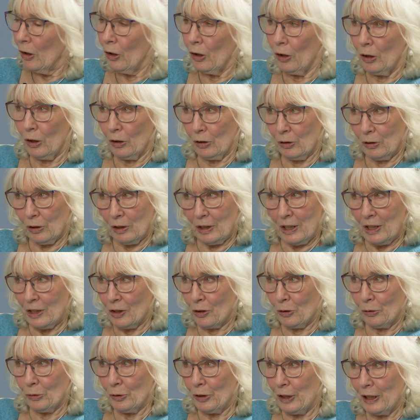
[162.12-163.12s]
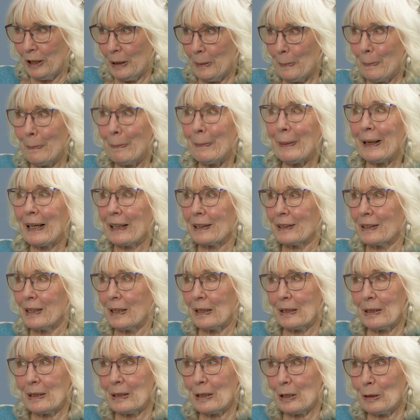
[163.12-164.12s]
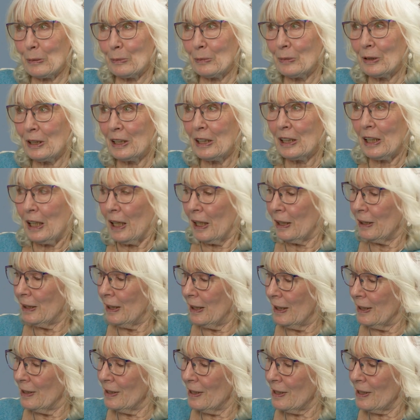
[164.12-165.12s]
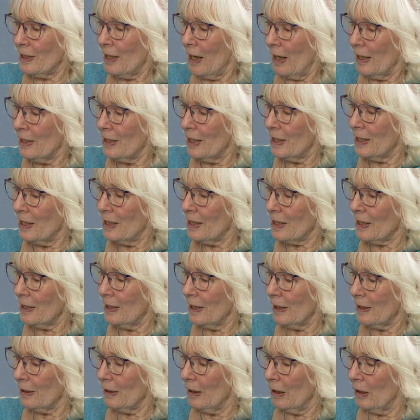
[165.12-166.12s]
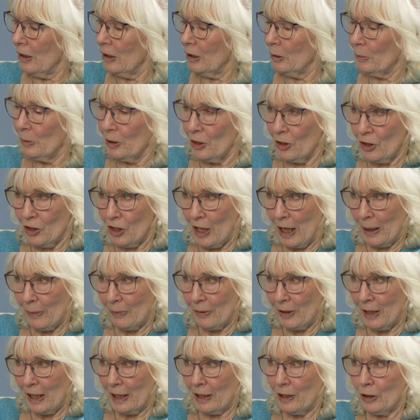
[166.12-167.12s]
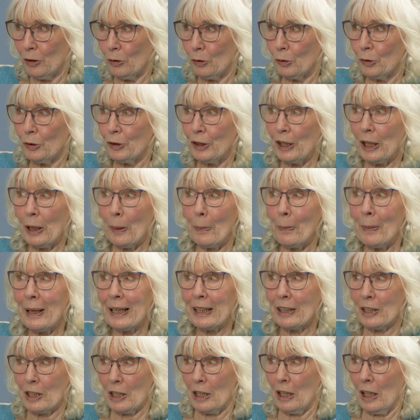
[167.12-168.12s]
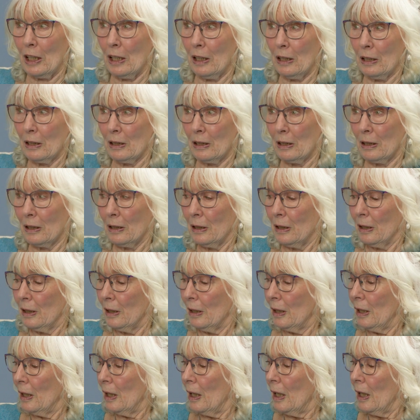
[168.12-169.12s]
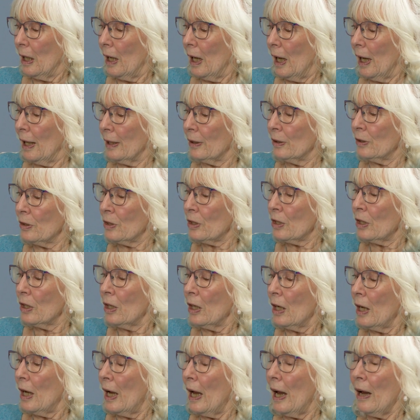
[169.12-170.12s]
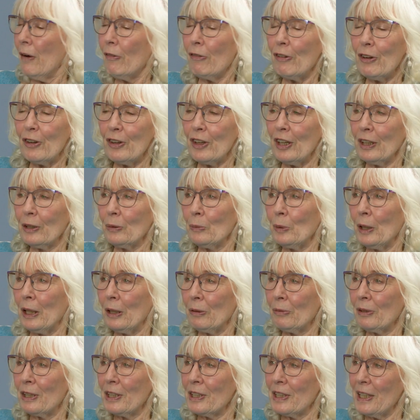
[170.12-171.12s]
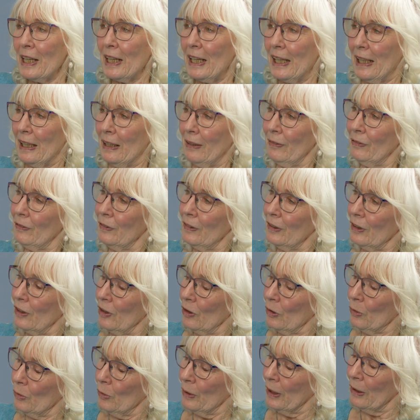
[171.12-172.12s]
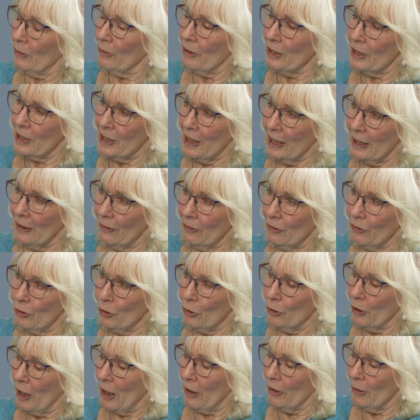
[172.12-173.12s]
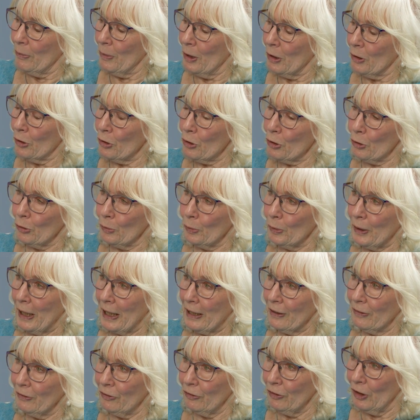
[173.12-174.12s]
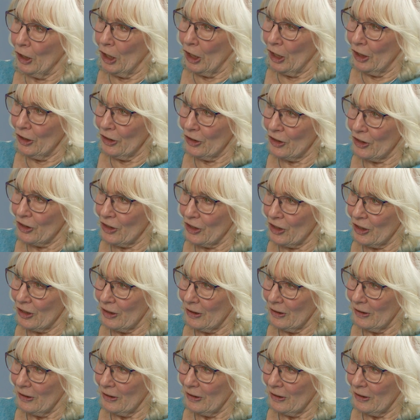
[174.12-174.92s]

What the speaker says: And it's called the limbic system, and mm-hmm. inside it is a little almond-shaped thing called the amygdala. And everything we receive through our emotional brain first.